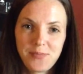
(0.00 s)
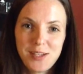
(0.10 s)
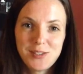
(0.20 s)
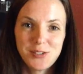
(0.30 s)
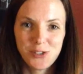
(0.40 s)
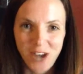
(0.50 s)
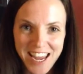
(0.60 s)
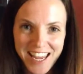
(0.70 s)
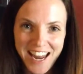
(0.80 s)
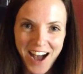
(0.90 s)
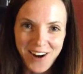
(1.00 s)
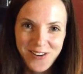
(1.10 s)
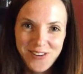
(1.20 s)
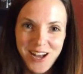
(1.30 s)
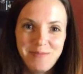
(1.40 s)
So try it
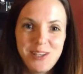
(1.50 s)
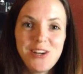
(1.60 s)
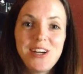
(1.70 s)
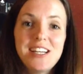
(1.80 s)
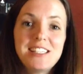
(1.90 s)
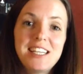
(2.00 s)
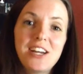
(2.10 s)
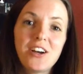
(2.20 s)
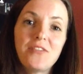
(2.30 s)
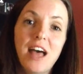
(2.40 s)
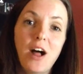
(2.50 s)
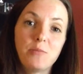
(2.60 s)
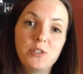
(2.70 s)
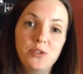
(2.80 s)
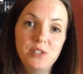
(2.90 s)
out. I'm curious to hear if it
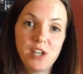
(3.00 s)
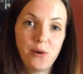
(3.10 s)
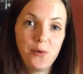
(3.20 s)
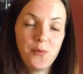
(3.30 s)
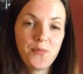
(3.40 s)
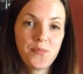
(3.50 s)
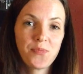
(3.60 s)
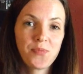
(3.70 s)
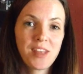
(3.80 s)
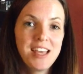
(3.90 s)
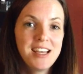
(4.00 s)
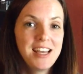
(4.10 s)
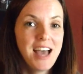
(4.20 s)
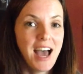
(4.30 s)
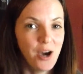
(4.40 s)
helps you too.
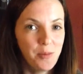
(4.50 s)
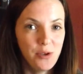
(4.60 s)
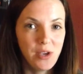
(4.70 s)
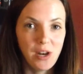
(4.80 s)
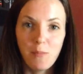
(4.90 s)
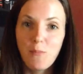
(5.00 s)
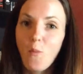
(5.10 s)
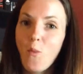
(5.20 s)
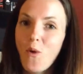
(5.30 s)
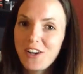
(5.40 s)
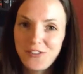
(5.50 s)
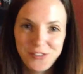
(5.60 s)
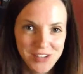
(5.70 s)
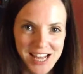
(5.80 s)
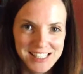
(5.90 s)
I hope you get a
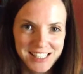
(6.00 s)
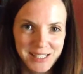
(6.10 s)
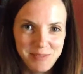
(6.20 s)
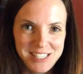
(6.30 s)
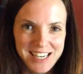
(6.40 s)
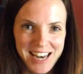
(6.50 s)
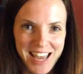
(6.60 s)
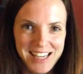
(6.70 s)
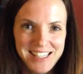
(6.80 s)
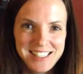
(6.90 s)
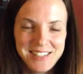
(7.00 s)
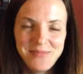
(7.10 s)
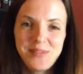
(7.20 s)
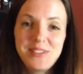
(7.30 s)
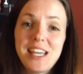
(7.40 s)
wonderful night's sleep tonight.
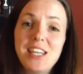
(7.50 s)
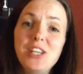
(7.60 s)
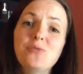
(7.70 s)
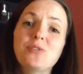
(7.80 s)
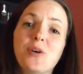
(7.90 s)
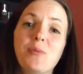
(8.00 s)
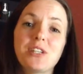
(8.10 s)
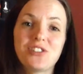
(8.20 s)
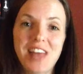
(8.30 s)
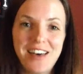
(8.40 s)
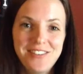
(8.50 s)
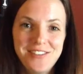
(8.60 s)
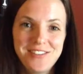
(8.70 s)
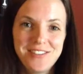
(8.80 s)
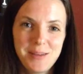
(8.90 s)
I'm sending you so much love.
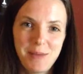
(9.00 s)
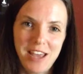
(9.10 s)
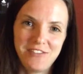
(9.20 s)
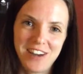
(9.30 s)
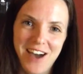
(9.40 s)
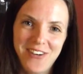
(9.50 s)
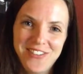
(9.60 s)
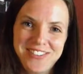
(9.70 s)
Bye for now.